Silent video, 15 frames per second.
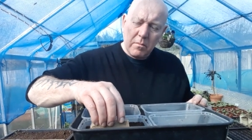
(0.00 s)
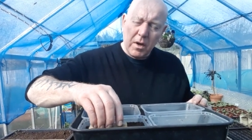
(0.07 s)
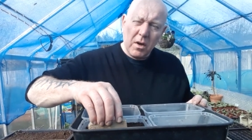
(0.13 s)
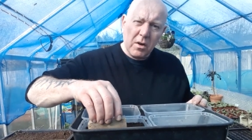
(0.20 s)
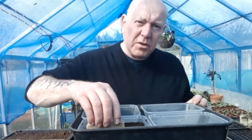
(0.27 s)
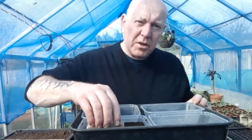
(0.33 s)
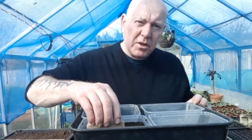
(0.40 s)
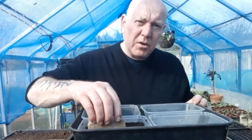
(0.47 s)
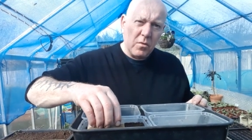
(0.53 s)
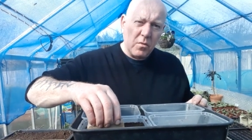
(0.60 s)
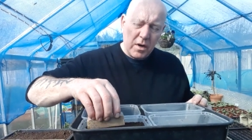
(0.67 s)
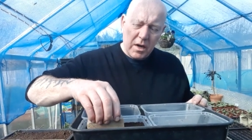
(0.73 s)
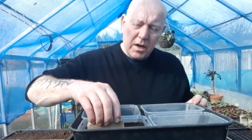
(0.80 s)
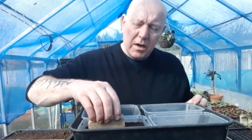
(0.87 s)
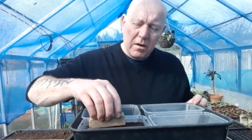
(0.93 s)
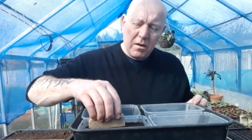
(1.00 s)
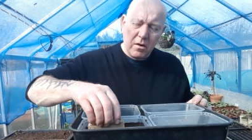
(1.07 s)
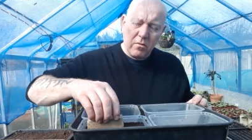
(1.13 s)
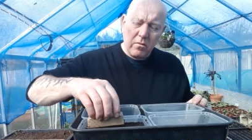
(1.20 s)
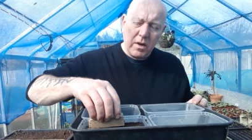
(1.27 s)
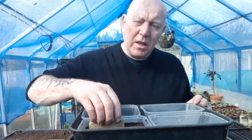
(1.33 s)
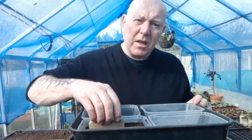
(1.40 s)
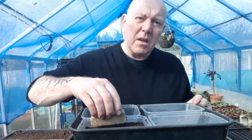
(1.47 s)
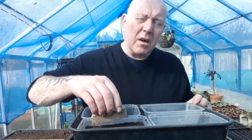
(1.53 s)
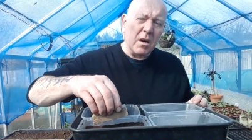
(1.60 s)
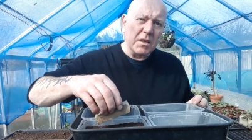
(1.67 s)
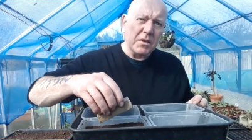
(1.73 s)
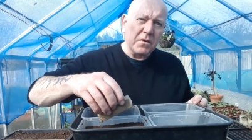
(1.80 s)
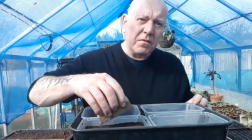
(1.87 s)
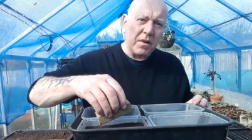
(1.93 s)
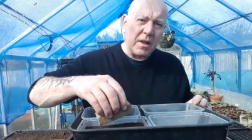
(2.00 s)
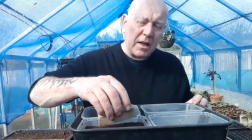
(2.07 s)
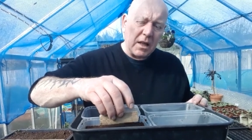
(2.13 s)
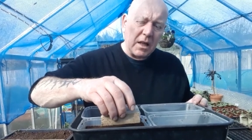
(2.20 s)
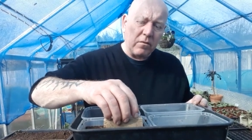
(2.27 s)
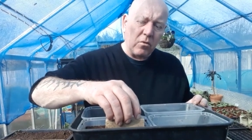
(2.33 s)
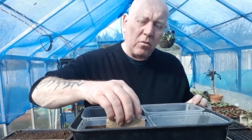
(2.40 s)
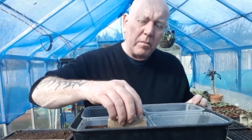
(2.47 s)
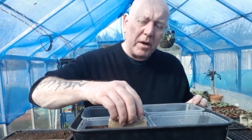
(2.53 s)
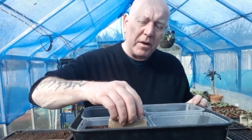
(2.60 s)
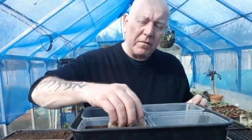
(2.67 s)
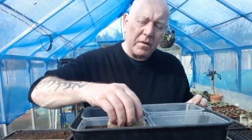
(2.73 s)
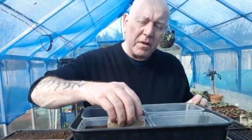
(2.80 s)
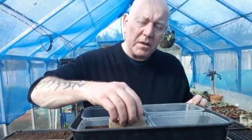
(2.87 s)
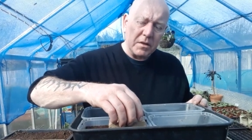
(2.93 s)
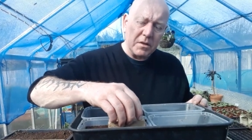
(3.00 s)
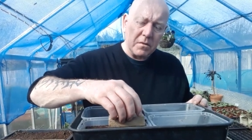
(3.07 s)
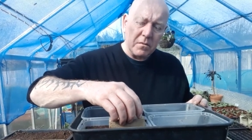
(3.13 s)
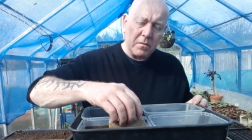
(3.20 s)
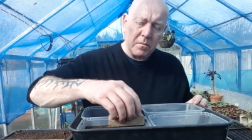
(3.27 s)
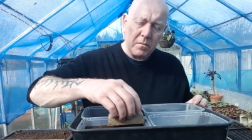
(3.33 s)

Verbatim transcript: because you do need a really nice flat level bed for this.